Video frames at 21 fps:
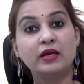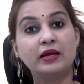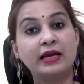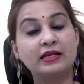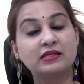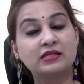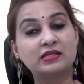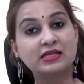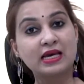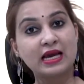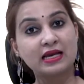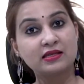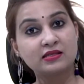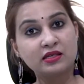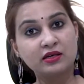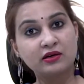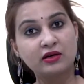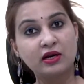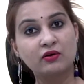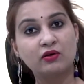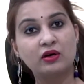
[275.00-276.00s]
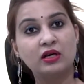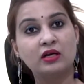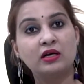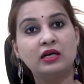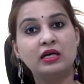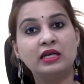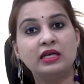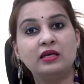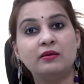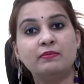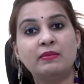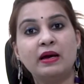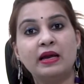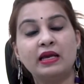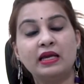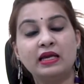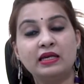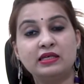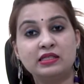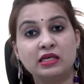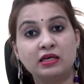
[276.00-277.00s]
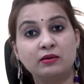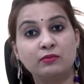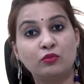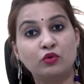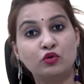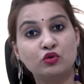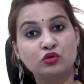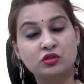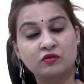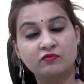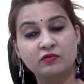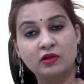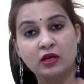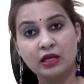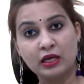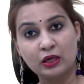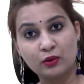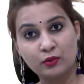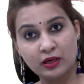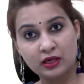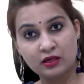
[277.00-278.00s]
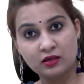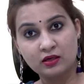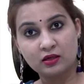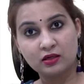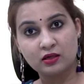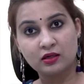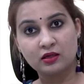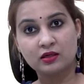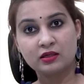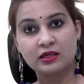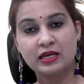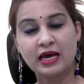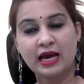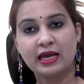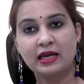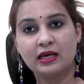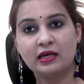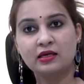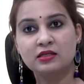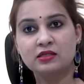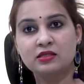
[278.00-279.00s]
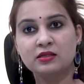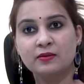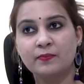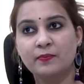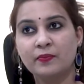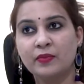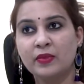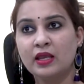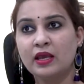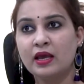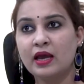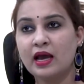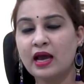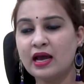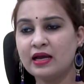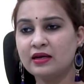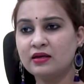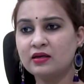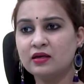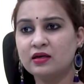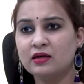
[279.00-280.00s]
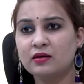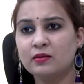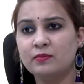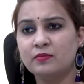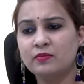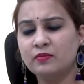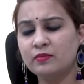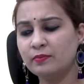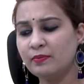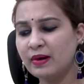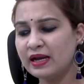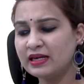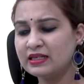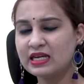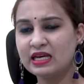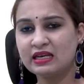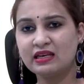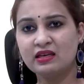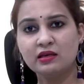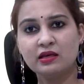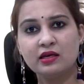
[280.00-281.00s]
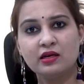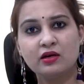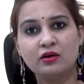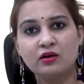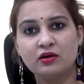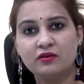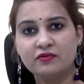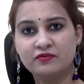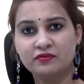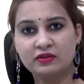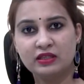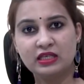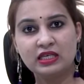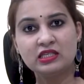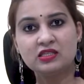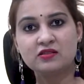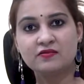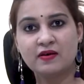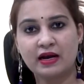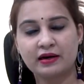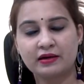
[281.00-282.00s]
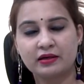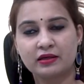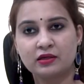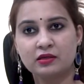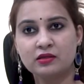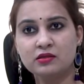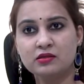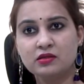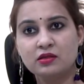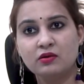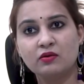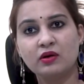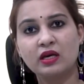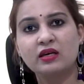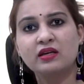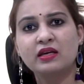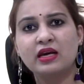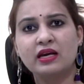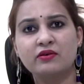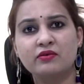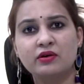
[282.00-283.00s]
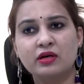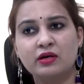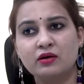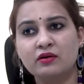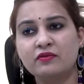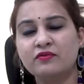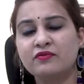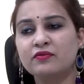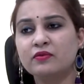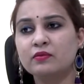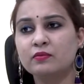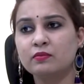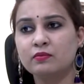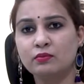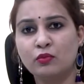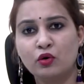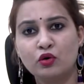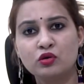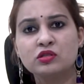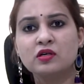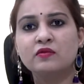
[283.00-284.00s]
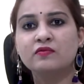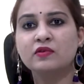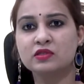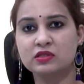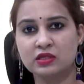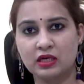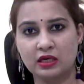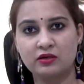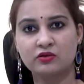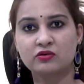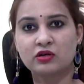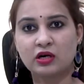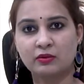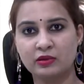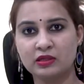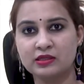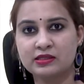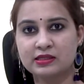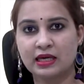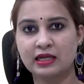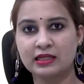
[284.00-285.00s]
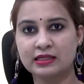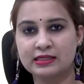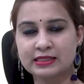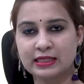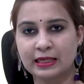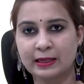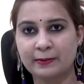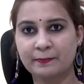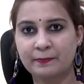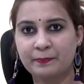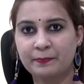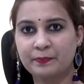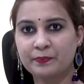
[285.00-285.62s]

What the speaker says: exercising regularly, by eating most of the liquid diet, and by taking care of these factors, you can get rid of most of the skin troubles, I'll say.